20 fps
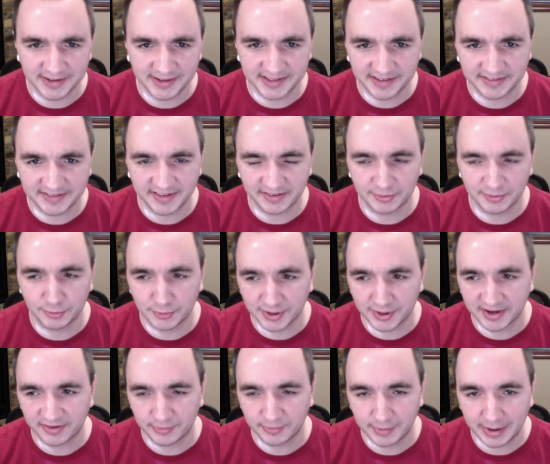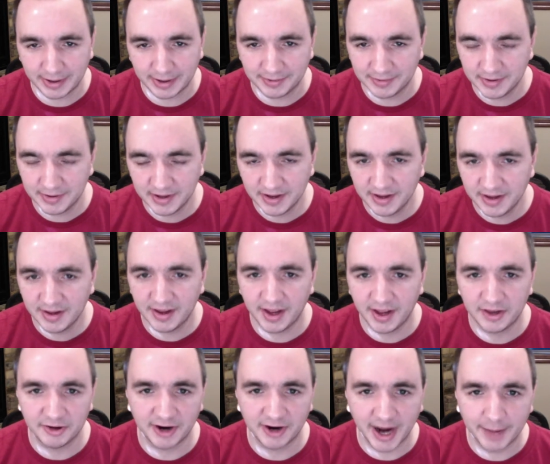It just doesn't work as well,
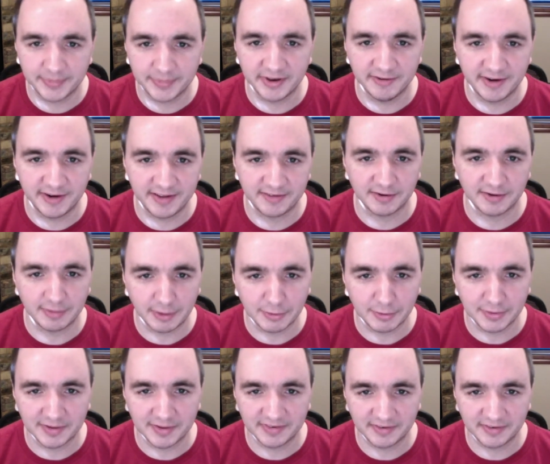and your opt-in rates are lower.